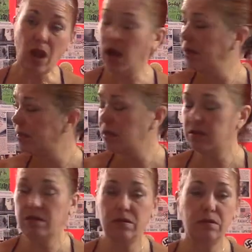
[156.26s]
I
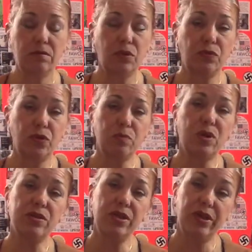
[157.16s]
did the first
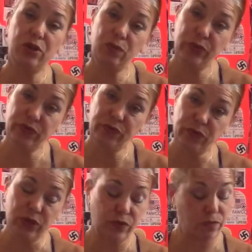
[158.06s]
presentation was the
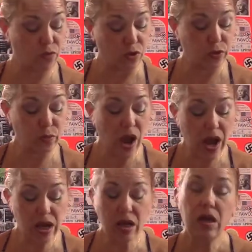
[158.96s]
Fourth
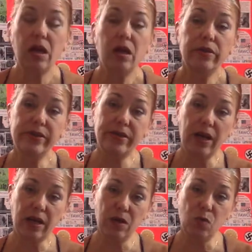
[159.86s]
Reich. The
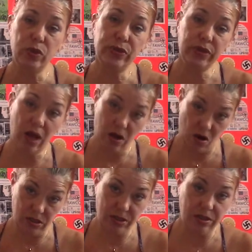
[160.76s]
second was the
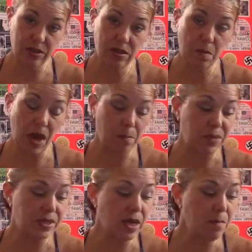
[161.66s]
narcissism
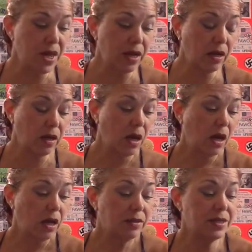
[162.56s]
epidemic.
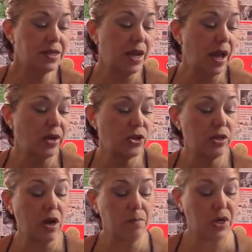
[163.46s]
Today,
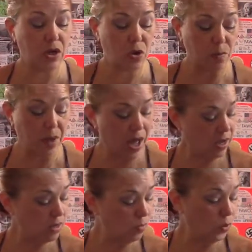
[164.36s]
actually, I'm going to go
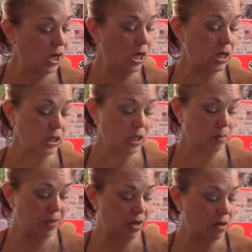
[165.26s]
back and read a little
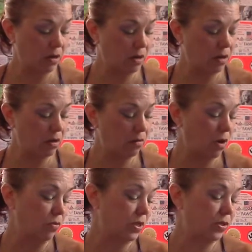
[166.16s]
bit.
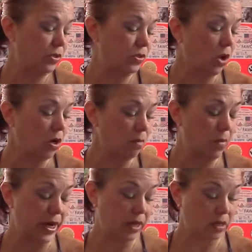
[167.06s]
No, this is Dark
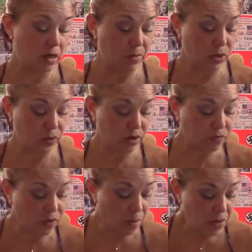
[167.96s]
Money that I'm going to read
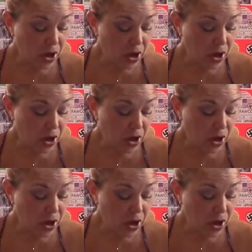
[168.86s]
from.